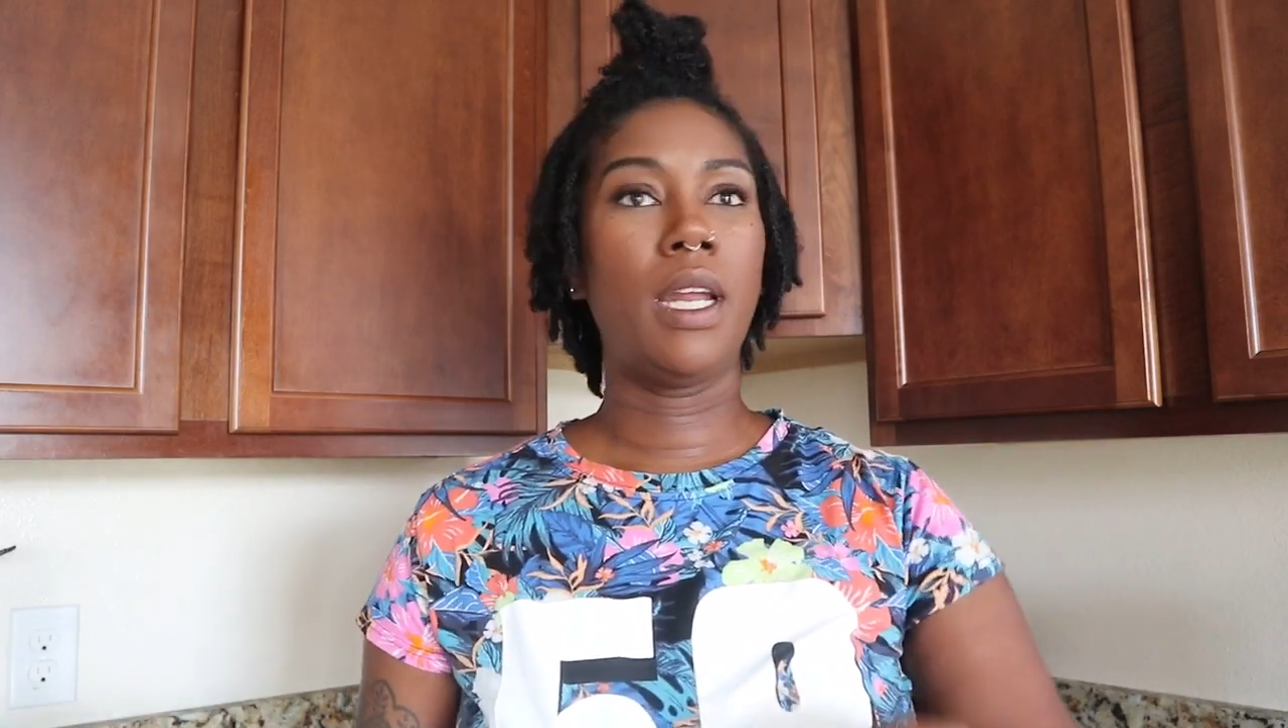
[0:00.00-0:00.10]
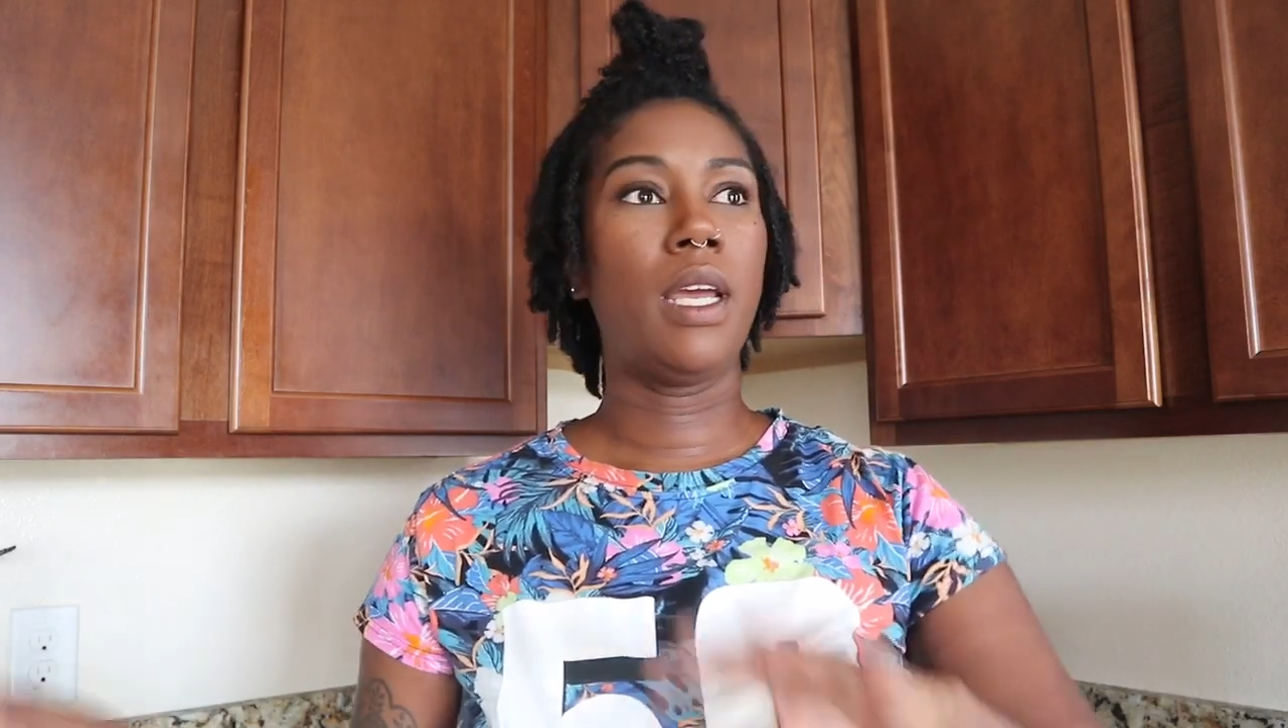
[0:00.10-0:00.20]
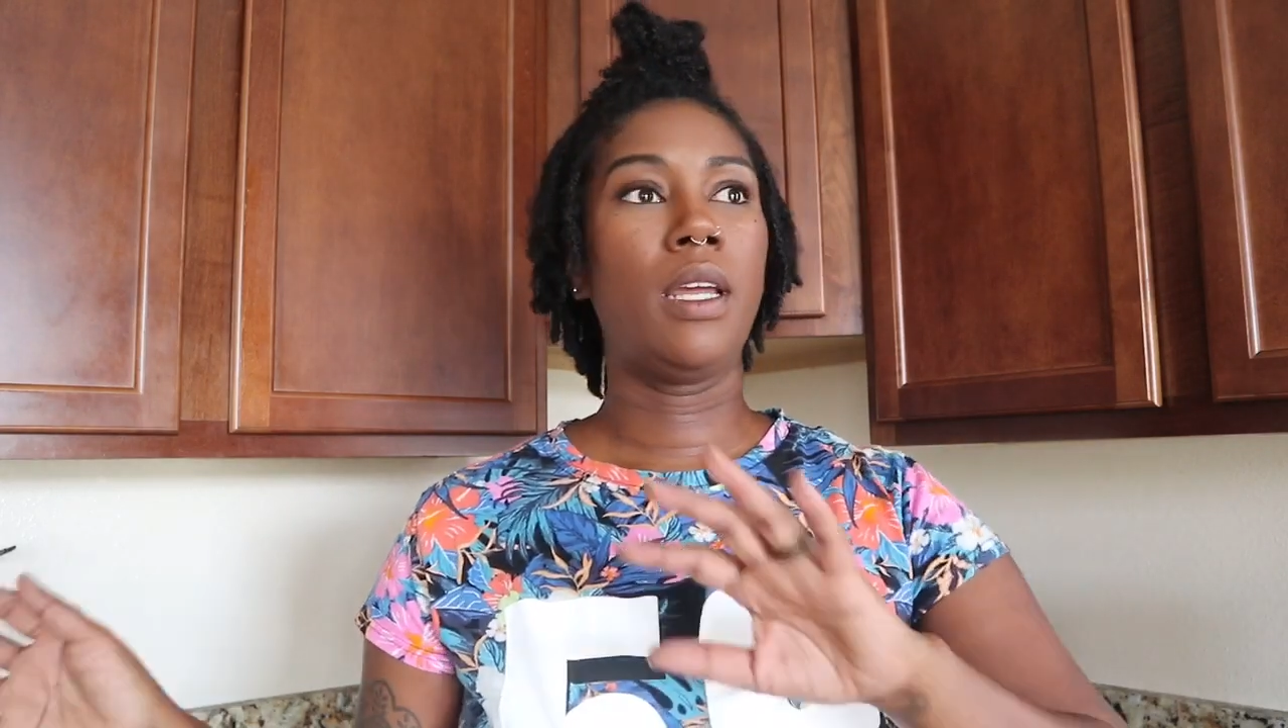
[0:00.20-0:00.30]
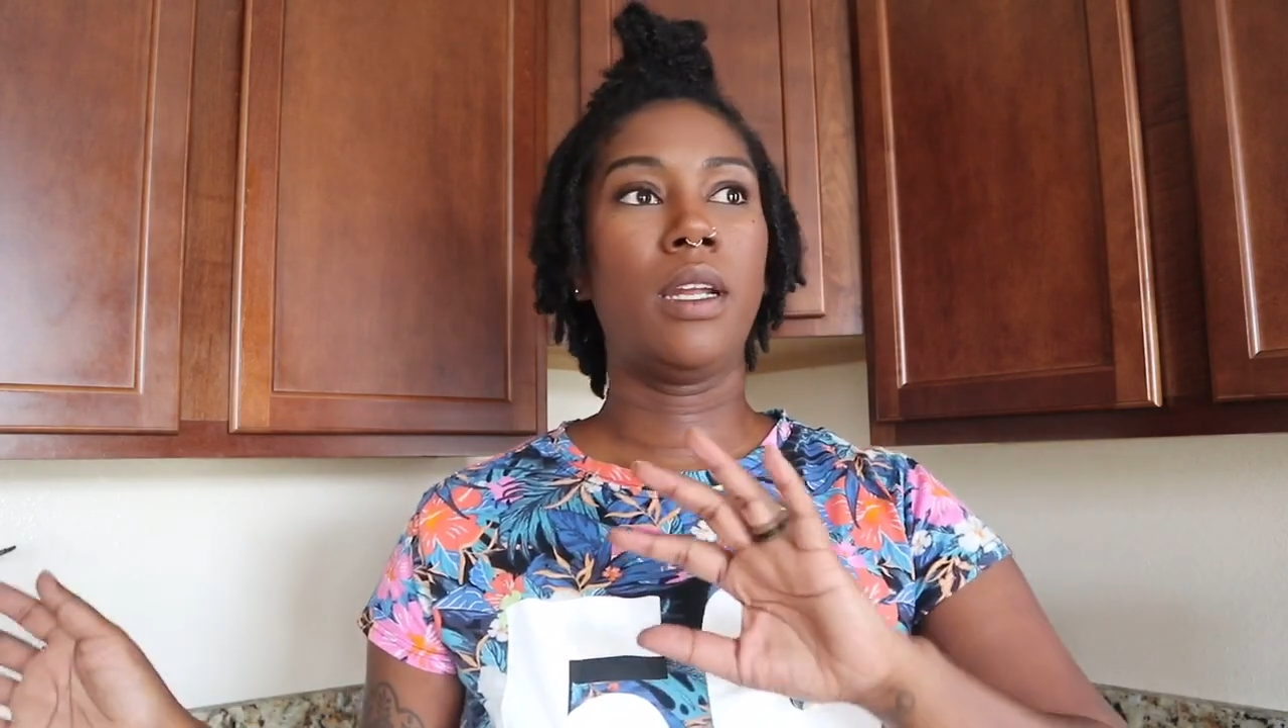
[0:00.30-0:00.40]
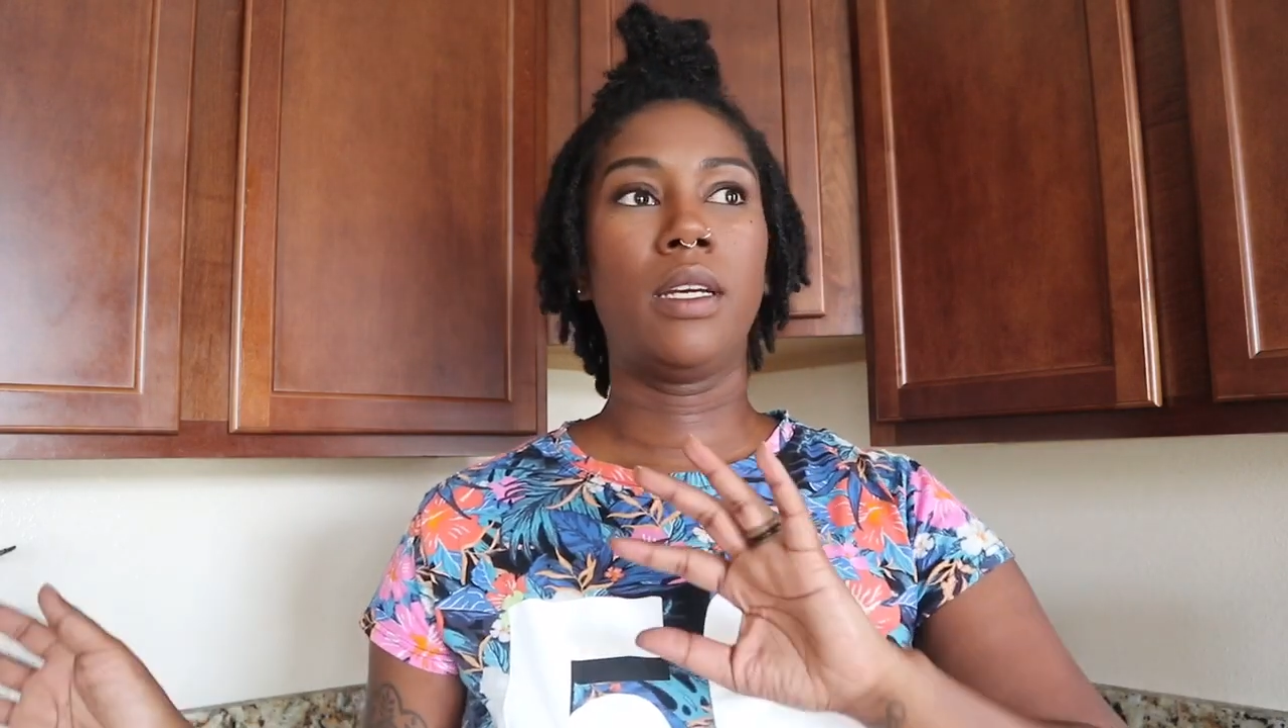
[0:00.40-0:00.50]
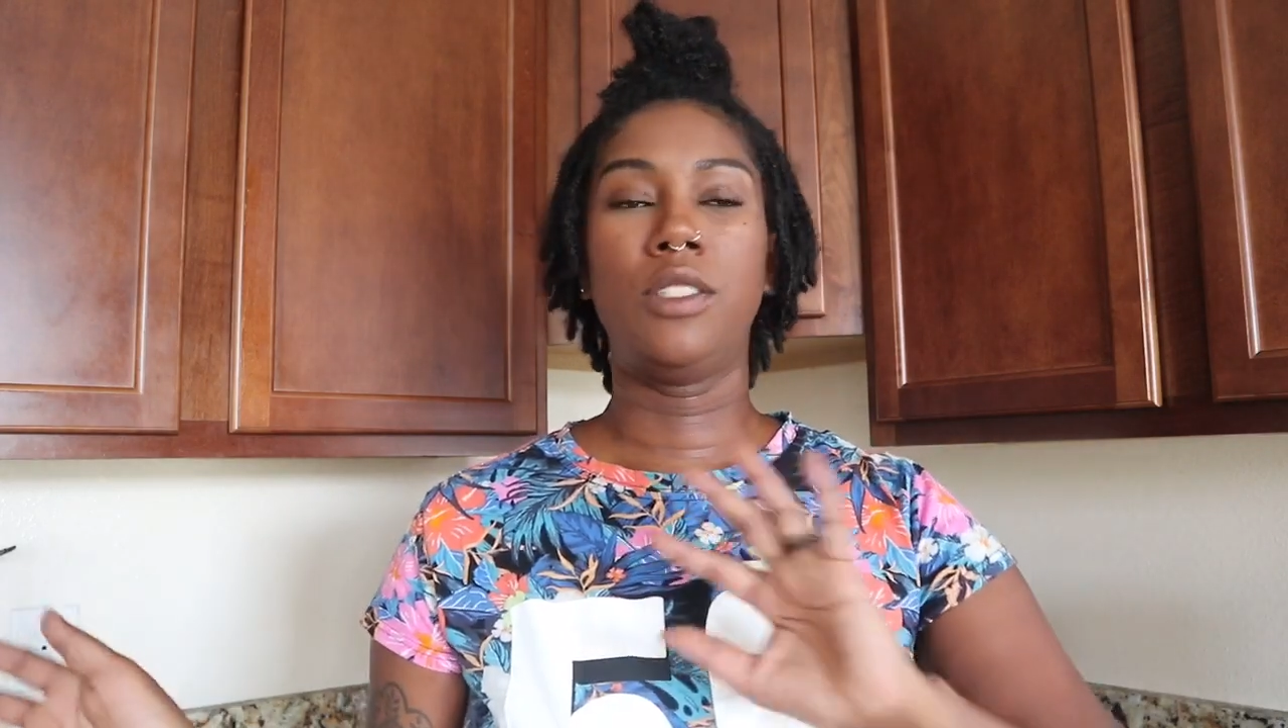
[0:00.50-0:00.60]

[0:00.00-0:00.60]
and